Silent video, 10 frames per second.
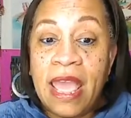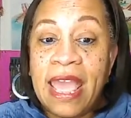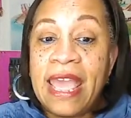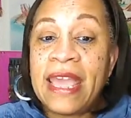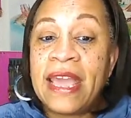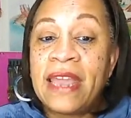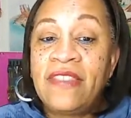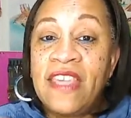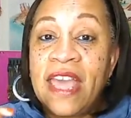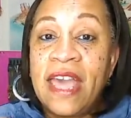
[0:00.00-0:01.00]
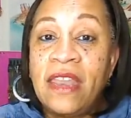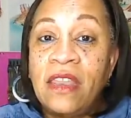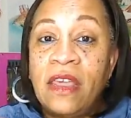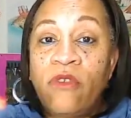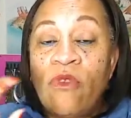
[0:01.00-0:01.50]
And then
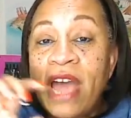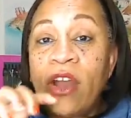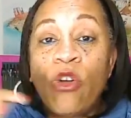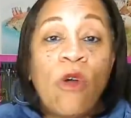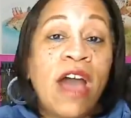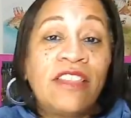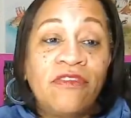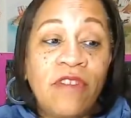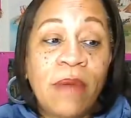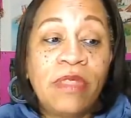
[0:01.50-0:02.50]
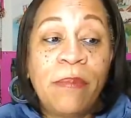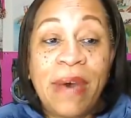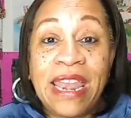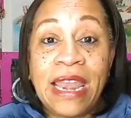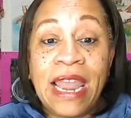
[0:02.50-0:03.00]
right across from the
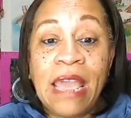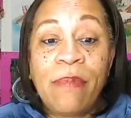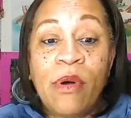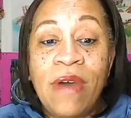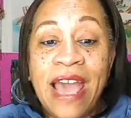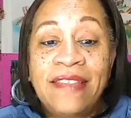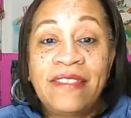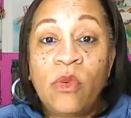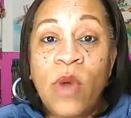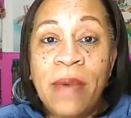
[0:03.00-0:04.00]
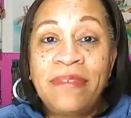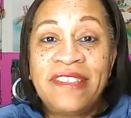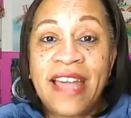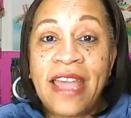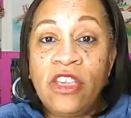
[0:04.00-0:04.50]
button label has the
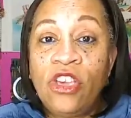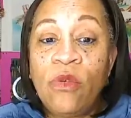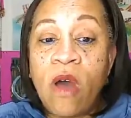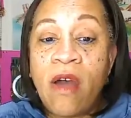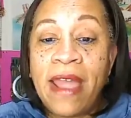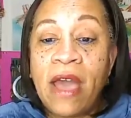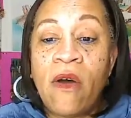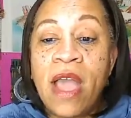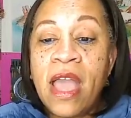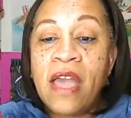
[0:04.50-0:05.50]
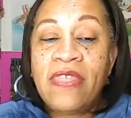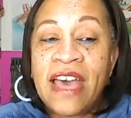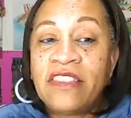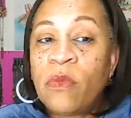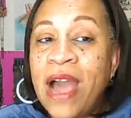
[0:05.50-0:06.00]
website URL.
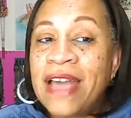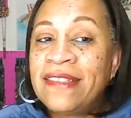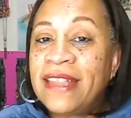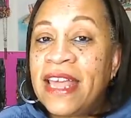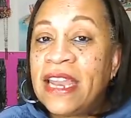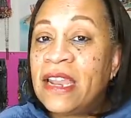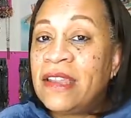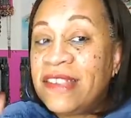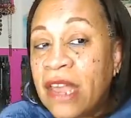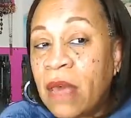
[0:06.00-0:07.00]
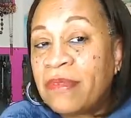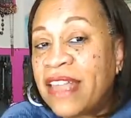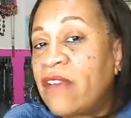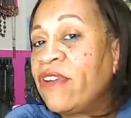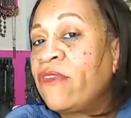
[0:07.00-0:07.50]
That's why I said in the tips,
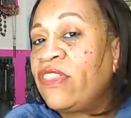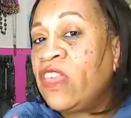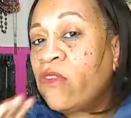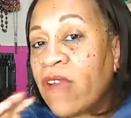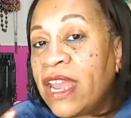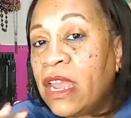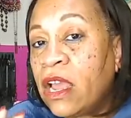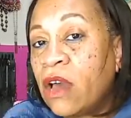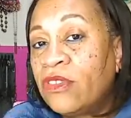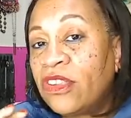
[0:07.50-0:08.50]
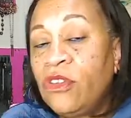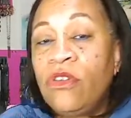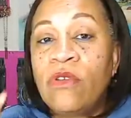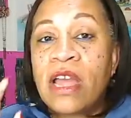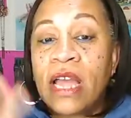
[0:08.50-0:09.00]
have everything ready to go so you
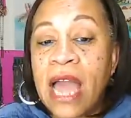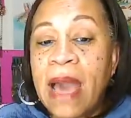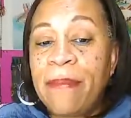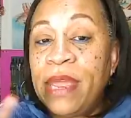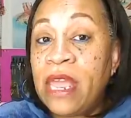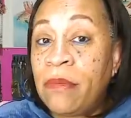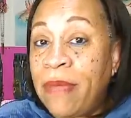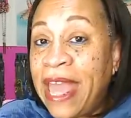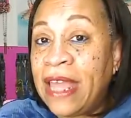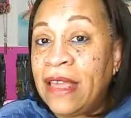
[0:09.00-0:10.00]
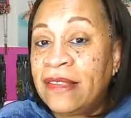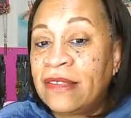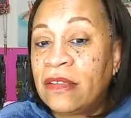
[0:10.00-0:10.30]
can copy and paste.